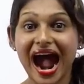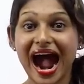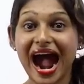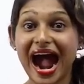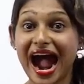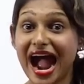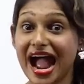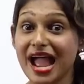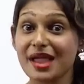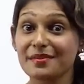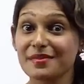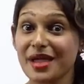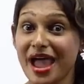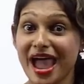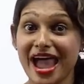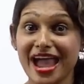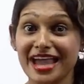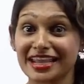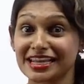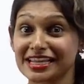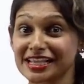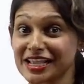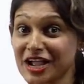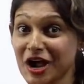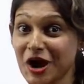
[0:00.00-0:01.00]
I'm
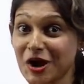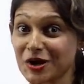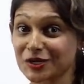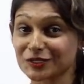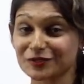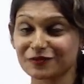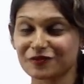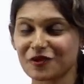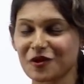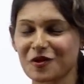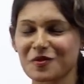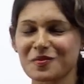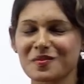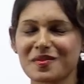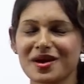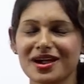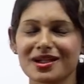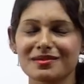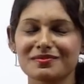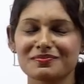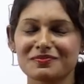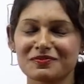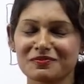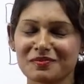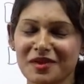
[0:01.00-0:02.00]
heading out for
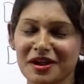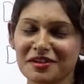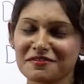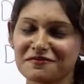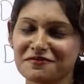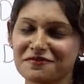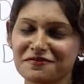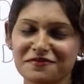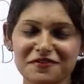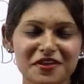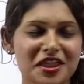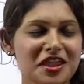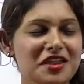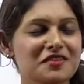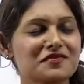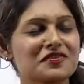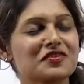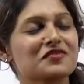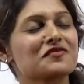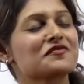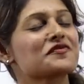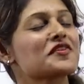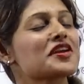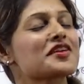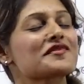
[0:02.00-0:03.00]
my
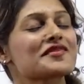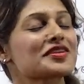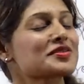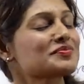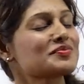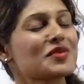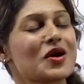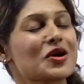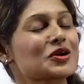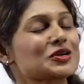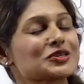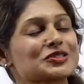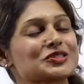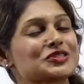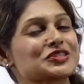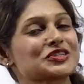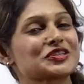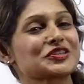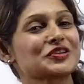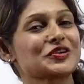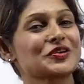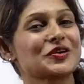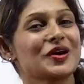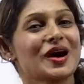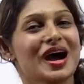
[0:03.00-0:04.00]
favorite
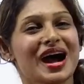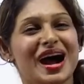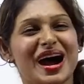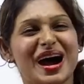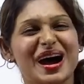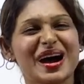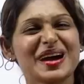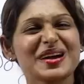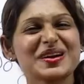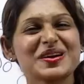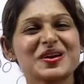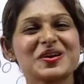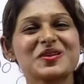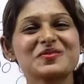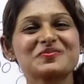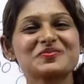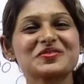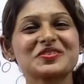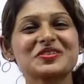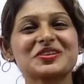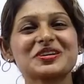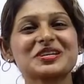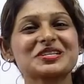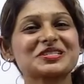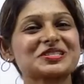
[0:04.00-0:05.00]
mochaccino. I hope
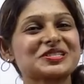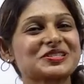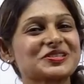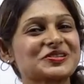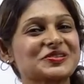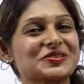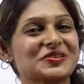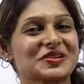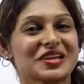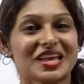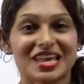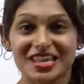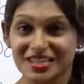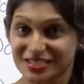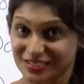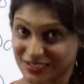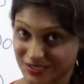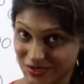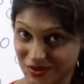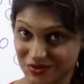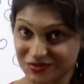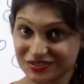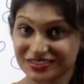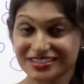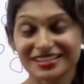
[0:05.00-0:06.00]
you are too.
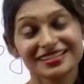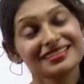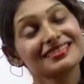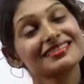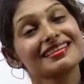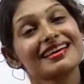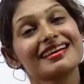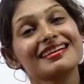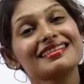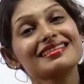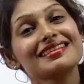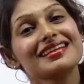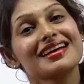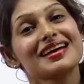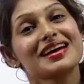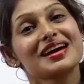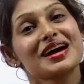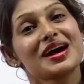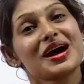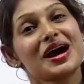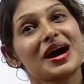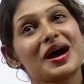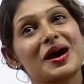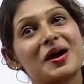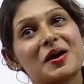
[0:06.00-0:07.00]
So till then,
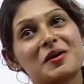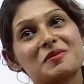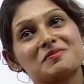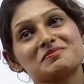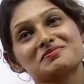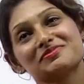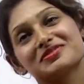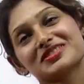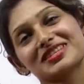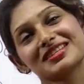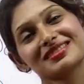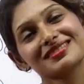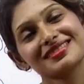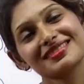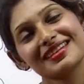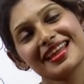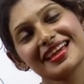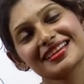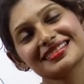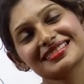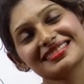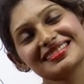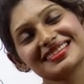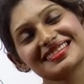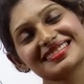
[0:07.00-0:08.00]
till the
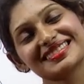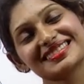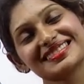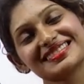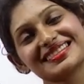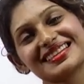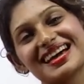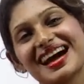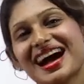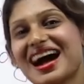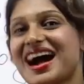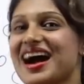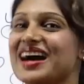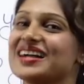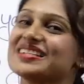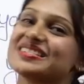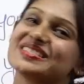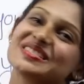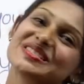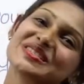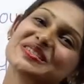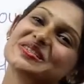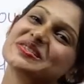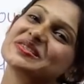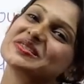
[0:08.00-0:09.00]
next lesson, I'll
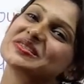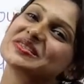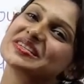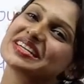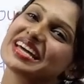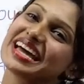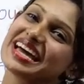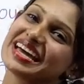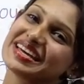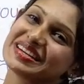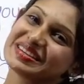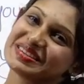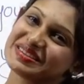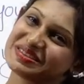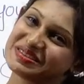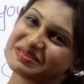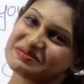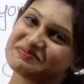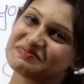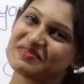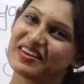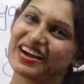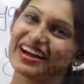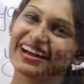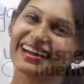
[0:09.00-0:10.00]
see you again.
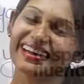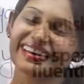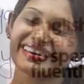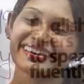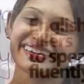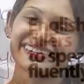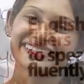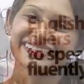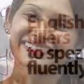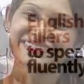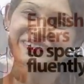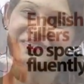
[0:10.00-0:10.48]
Goodbye.